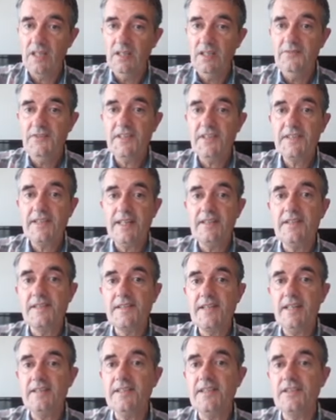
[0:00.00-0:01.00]
This
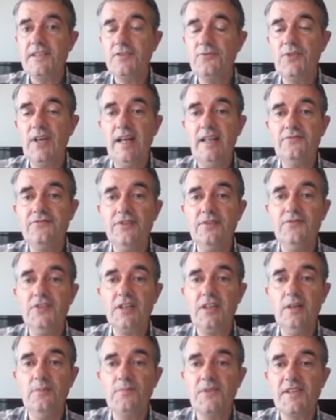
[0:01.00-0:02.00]
dataset is derived from the
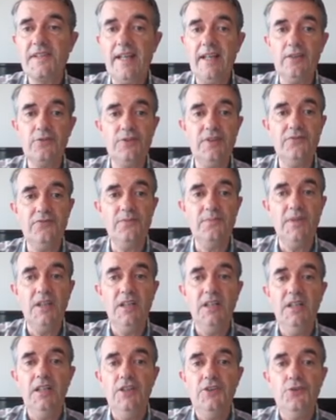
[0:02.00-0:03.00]
Compas algorithm
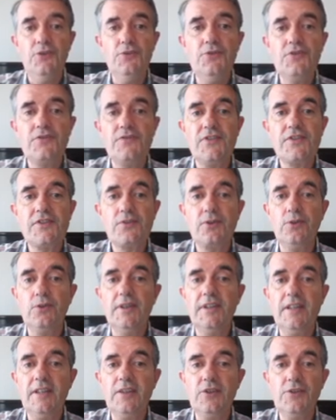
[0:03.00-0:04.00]
used for
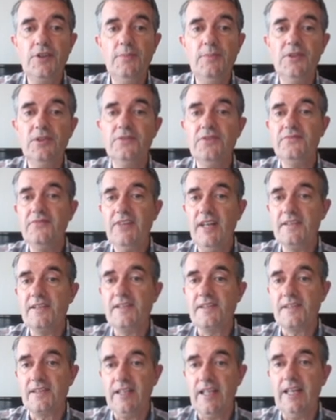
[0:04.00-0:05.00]
scoring a criminal
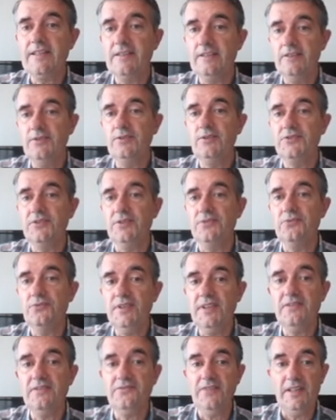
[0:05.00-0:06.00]
defendant's likelihood of
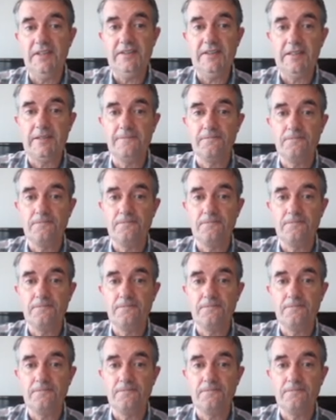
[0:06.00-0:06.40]
reoffending.